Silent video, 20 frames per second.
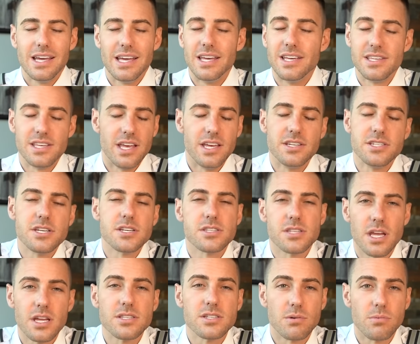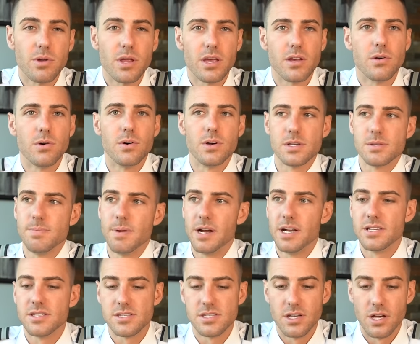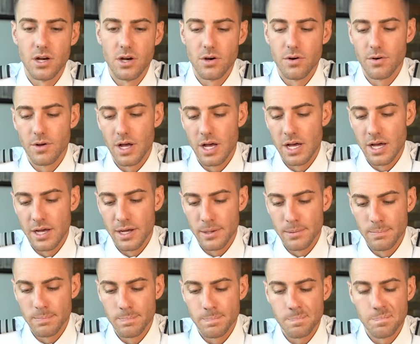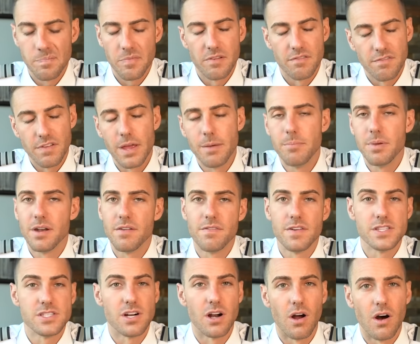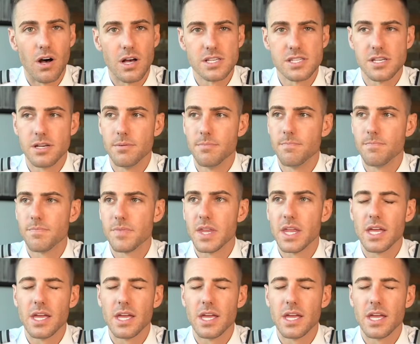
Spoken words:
it's a really cool experience. So flight benefits are awesome.